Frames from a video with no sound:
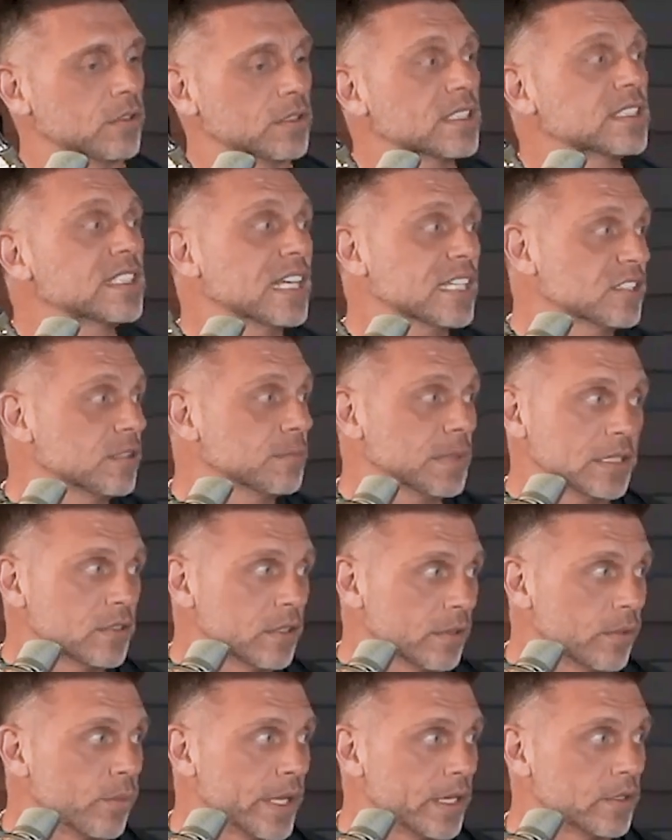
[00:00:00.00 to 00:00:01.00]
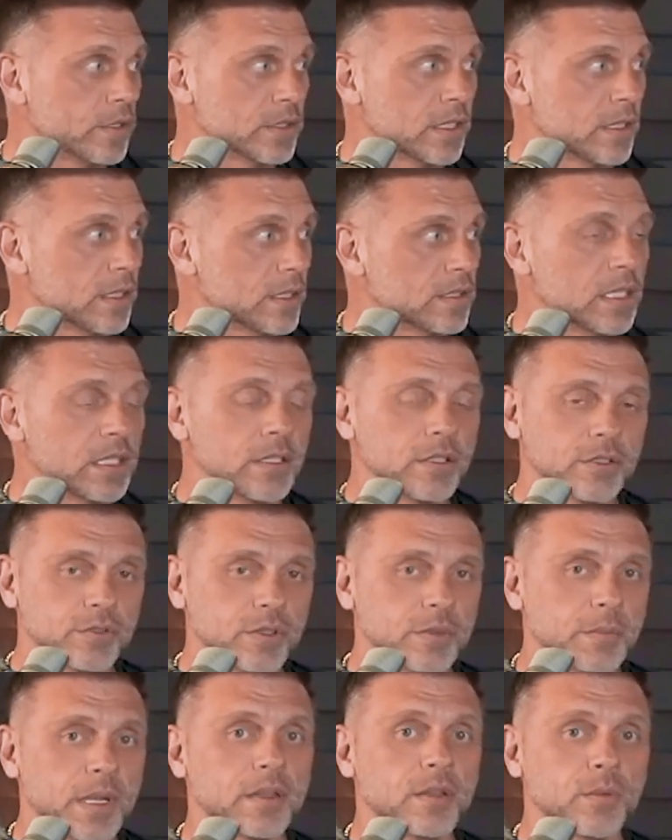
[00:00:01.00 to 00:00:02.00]
It's a testament to the winners in this
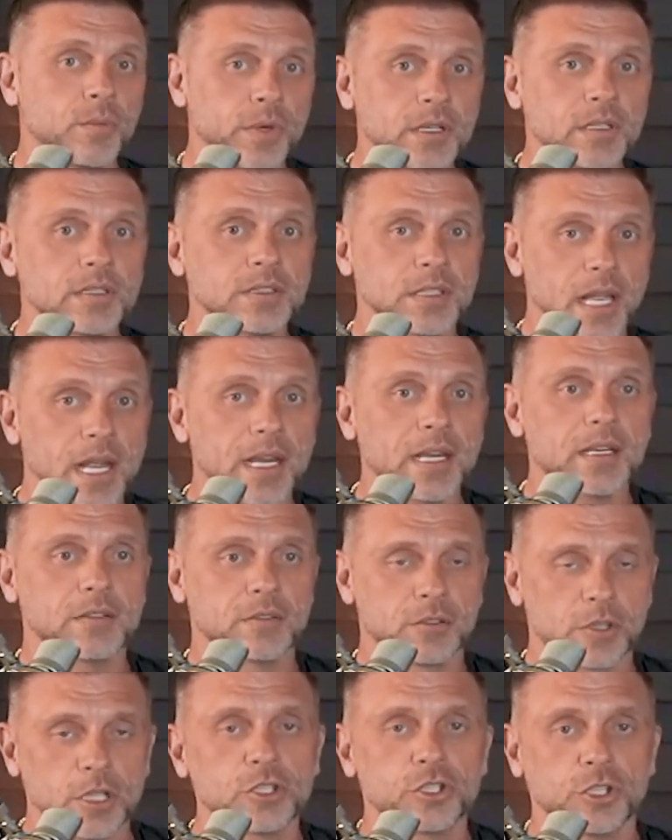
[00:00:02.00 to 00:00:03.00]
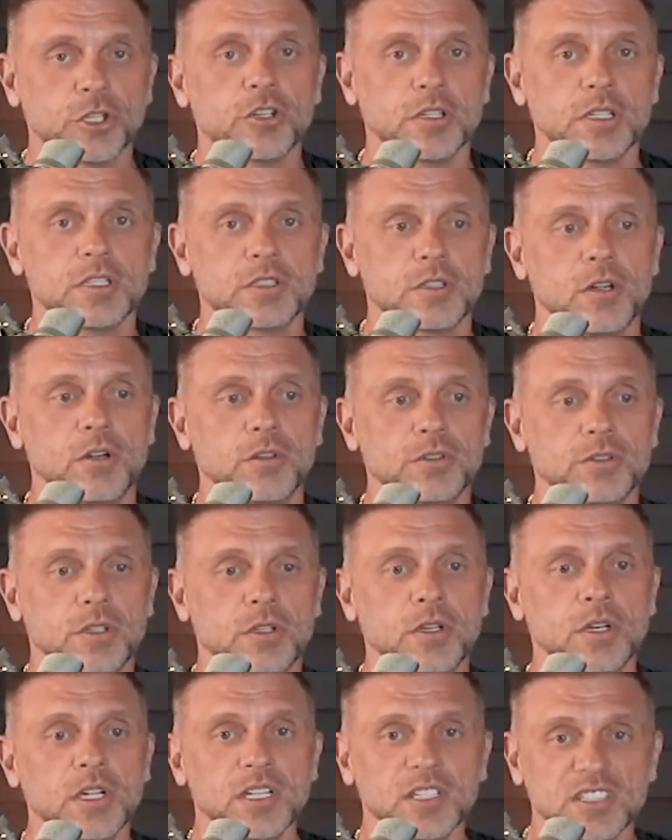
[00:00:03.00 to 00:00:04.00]
industry, man. The winners, like the Shirtless
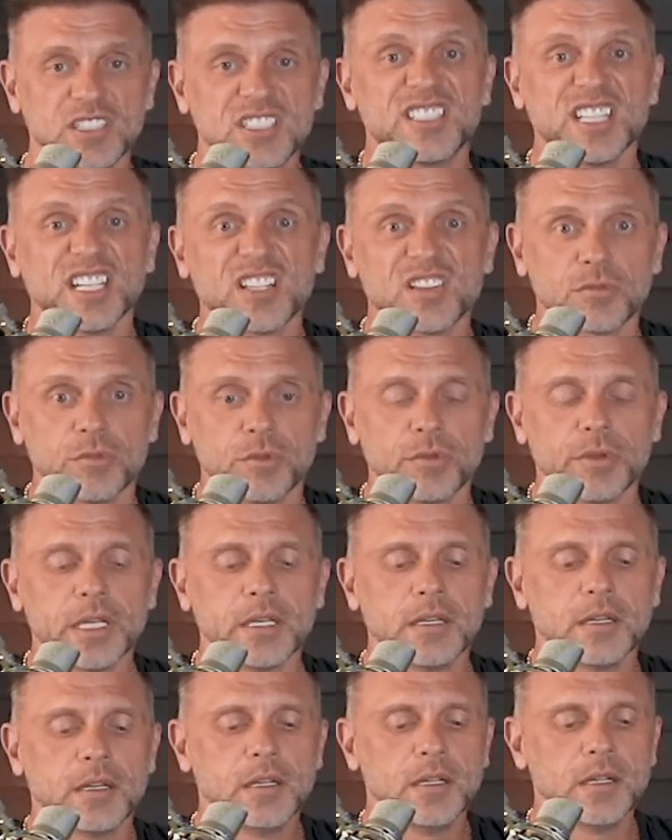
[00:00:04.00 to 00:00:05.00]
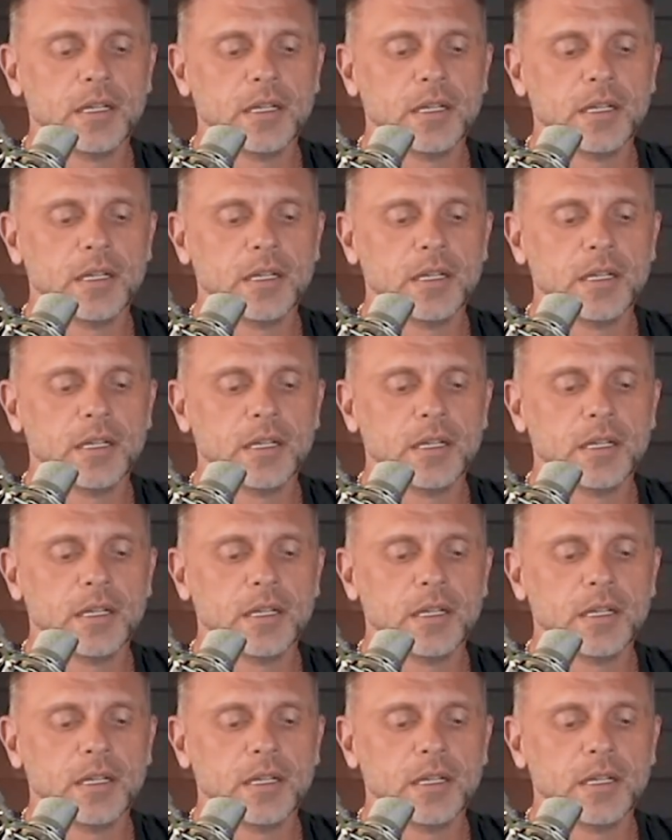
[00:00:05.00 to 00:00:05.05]
Closer, stick through it.